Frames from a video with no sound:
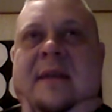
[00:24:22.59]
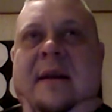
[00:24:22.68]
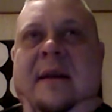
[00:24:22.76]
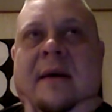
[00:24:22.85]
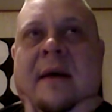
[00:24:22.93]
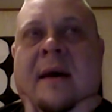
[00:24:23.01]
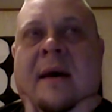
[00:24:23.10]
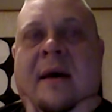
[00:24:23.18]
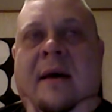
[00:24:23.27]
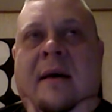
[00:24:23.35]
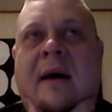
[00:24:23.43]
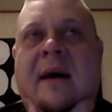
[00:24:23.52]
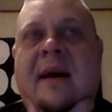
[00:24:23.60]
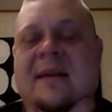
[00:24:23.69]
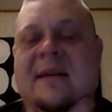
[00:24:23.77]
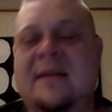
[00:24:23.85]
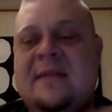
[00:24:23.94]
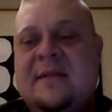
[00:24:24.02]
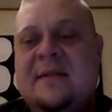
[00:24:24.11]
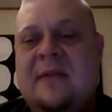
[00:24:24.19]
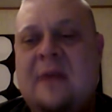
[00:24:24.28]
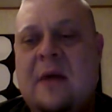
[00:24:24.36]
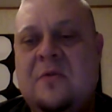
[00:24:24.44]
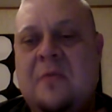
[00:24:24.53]
And uh, I guess it's
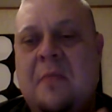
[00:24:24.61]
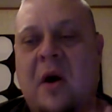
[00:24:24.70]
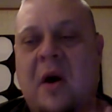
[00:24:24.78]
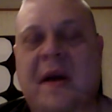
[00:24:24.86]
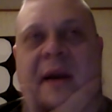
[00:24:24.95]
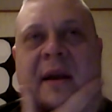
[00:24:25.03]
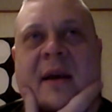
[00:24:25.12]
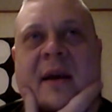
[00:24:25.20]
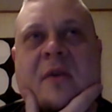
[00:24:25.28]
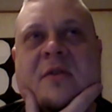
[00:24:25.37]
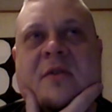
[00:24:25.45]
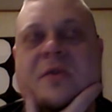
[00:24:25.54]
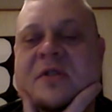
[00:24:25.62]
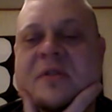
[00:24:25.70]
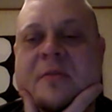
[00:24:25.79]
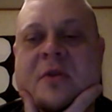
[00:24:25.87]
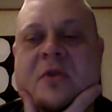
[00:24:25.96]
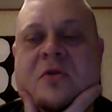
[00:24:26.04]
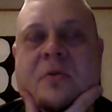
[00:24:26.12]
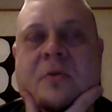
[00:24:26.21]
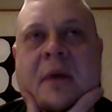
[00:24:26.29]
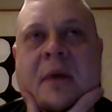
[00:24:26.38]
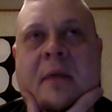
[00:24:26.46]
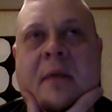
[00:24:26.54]
down to marketing and also distribution,
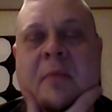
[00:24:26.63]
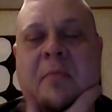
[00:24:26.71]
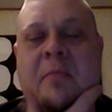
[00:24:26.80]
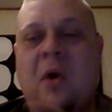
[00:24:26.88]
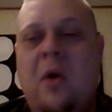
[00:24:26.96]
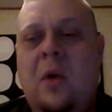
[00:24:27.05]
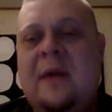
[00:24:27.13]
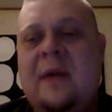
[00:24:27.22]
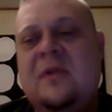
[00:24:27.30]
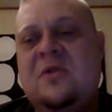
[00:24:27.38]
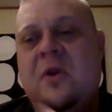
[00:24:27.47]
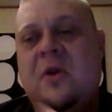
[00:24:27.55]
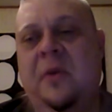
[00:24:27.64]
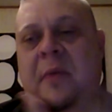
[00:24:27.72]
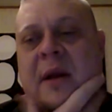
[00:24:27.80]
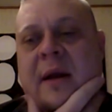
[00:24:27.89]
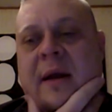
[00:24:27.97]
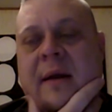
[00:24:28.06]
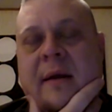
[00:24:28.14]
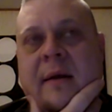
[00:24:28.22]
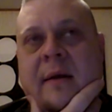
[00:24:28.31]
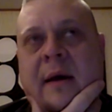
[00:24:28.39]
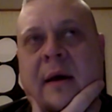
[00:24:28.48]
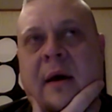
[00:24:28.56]
but Poland and Germany and, uh,
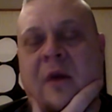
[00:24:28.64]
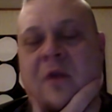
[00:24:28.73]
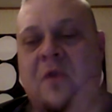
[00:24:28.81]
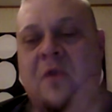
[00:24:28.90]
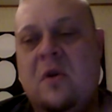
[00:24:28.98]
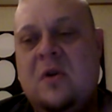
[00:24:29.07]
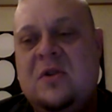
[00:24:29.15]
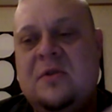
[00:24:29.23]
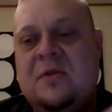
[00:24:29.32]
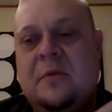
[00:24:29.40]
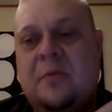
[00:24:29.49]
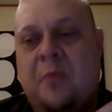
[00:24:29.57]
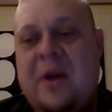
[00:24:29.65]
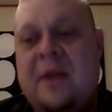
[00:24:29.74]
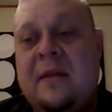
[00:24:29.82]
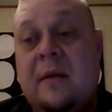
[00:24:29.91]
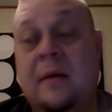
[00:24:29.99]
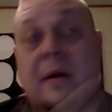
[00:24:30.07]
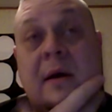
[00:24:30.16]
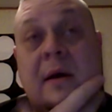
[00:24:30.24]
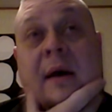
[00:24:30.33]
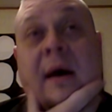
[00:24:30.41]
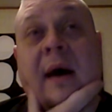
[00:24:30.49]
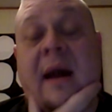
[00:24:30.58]
of course, Britain
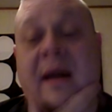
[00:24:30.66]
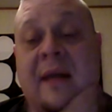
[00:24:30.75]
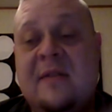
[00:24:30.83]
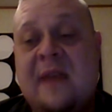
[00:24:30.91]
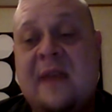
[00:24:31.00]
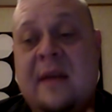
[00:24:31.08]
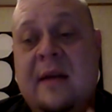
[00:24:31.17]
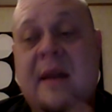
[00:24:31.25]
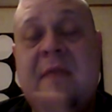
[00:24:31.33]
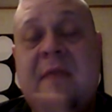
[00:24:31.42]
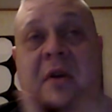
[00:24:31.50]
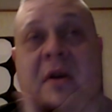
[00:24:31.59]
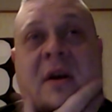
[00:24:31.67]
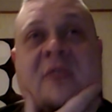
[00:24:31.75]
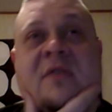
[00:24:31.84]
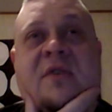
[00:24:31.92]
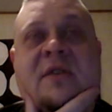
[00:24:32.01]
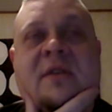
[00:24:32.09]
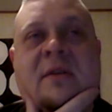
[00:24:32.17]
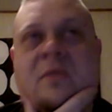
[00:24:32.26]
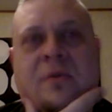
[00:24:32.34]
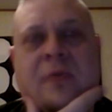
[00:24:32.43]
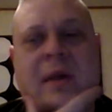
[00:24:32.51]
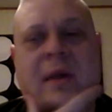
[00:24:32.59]
and, and the Scandinavian countries. It
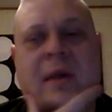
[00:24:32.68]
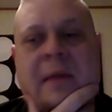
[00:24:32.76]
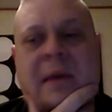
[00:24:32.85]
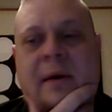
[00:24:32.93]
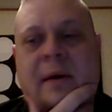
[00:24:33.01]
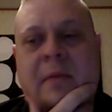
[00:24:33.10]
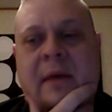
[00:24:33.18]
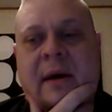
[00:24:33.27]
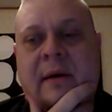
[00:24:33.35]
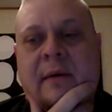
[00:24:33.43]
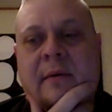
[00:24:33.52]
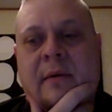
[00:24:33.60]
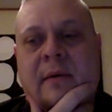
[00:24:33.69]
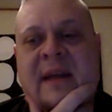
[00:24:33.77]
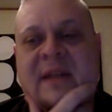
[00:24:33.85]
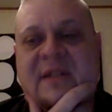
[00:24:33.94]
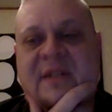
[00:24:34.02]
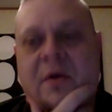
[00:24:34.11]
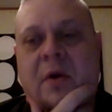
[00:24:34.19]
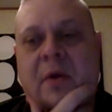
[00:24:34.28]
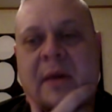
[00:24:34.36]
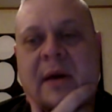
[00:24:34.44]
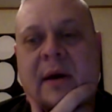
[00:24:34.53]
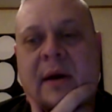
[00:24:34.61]
was a really big, big nest for
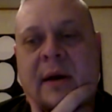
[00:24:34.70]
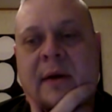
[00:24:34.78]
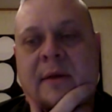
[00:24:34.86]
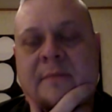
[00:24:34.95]
Amiga here.